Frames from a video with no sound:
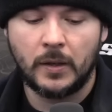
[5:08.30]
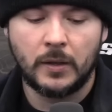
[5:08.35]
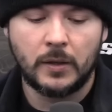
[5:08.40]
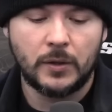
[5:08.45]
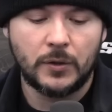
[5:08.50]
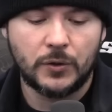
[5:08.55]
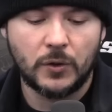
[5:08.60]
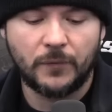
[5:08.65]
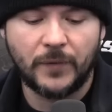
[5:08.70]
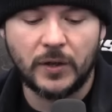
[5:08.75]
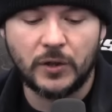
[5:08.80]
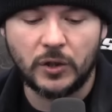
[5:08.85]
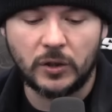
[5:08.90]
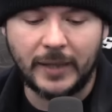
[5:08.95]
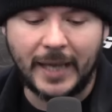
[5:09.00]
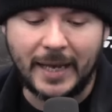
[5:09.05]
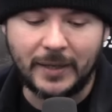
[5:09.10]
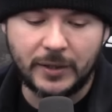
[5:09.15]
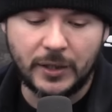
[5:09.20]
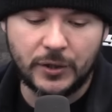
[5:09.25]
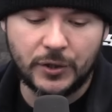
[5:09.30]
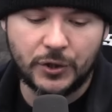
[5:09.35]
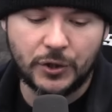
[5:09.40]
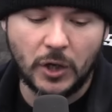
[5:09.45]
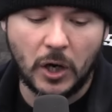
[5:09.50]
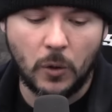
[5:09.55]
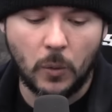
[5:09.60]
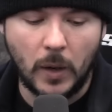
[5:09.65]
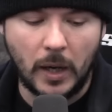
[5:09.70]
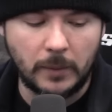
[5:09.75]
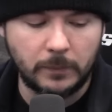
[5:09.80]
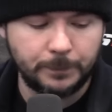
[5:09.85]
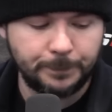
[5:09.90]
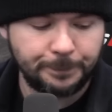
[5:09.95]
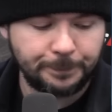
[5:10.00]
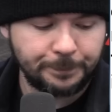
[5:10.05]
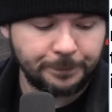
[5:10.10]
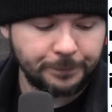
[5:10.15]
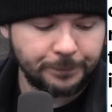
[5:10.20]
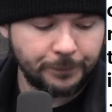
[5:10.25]
So vigilantes show up.
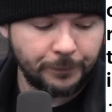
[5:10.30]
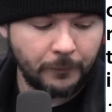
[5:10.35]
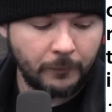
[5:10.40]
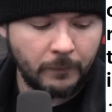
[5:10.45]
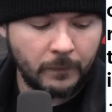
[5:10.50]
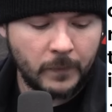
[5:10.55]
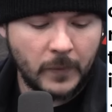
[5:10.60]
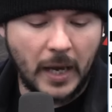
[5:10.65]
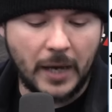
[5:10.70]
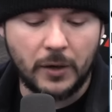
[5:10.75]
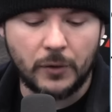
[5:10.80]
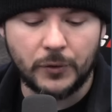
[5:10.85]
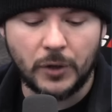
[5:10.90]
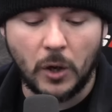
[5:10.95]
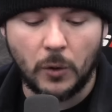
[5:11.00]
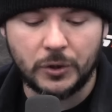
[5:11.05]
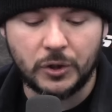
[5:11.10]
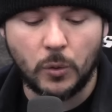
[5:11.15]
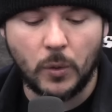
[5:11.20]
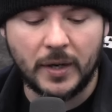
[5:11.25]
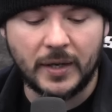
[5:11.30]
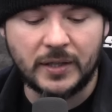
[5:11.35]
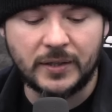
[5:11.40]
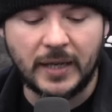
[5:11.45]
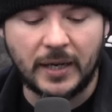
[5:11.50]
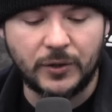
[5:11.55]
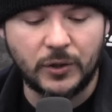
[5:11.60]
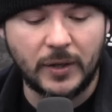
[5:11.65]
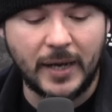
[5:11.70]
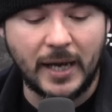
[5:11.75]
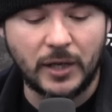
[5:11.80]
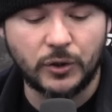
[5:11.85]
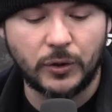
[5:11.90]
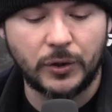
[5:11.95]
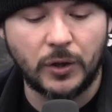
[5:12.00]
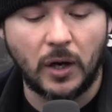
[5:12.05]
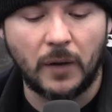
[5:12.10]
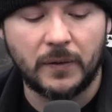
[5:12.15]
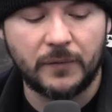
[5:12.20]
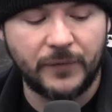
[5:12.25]
I don't know to what extent you can actually
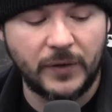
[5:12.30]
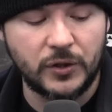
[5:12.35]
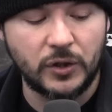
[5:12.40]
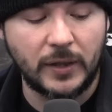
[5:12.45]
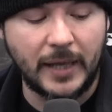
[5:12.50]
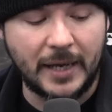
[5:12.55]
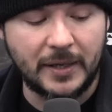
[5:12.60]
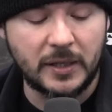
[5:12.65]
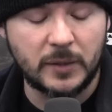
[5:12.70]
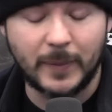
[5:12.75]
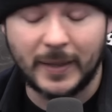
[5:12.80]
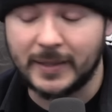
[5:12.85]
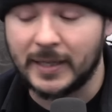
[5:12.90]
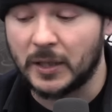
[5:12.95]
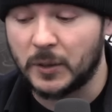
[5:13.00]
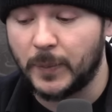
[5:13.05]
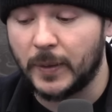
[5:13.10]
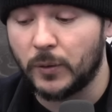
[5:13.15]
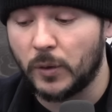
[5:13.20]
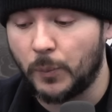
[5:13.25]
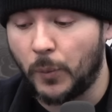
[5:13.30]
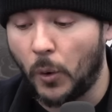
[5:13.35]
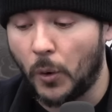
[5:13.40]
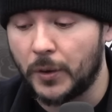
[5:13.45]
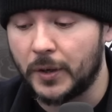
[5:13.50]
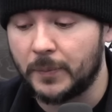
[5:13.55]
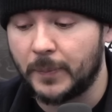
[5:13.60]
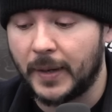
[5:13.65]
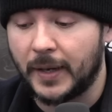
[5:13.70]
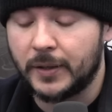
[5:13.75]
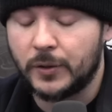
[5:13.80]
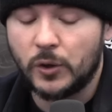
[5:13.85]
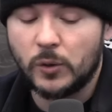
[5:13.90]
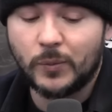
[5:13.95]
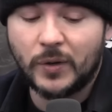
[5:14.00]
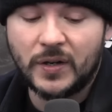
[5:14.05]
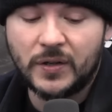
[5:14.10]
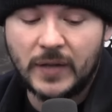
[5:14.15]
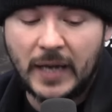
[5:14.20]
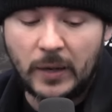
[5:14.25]
call them vigilantes, but that's how it's being reported by
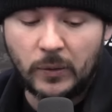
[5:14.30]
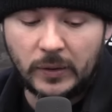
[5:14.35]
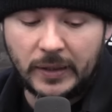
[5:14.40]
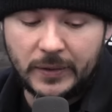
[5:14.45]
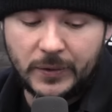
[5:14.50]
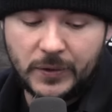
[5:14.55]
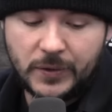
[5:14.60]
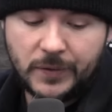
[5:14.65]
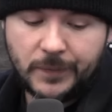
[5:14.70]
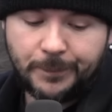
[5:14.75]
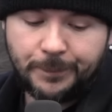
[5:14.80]
numerous outlets.